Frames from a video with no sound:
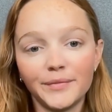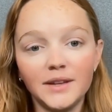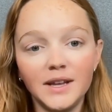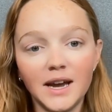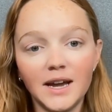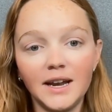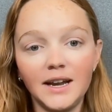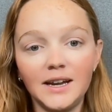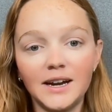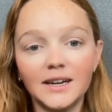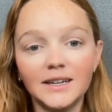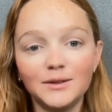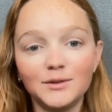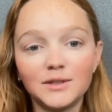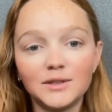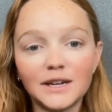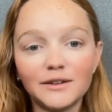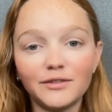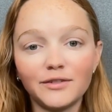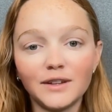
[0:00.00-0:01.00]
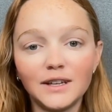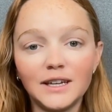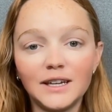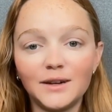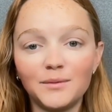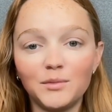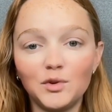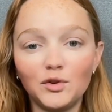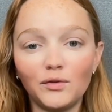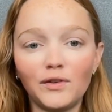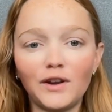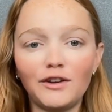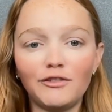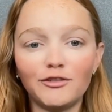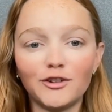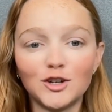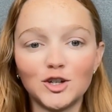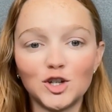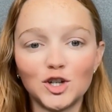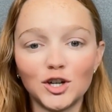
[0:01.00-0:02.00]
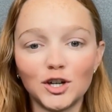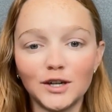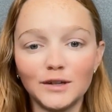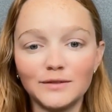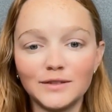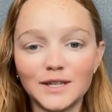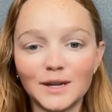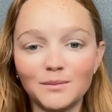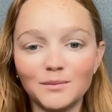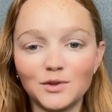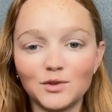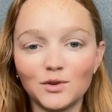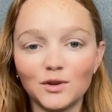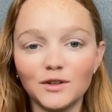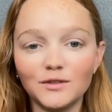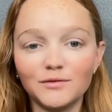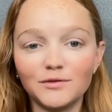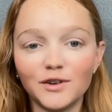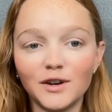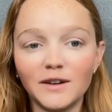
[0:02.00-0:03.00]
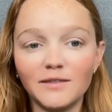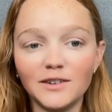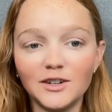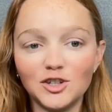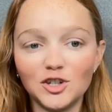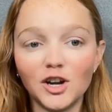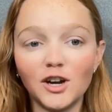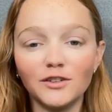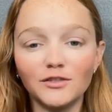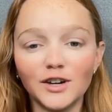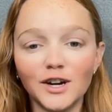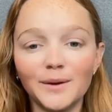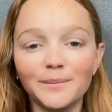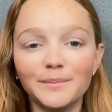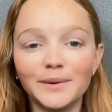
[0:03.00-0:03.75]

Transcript: Yeah, yeah, yeah. It was definitely a movie for sure of some sort for every genre.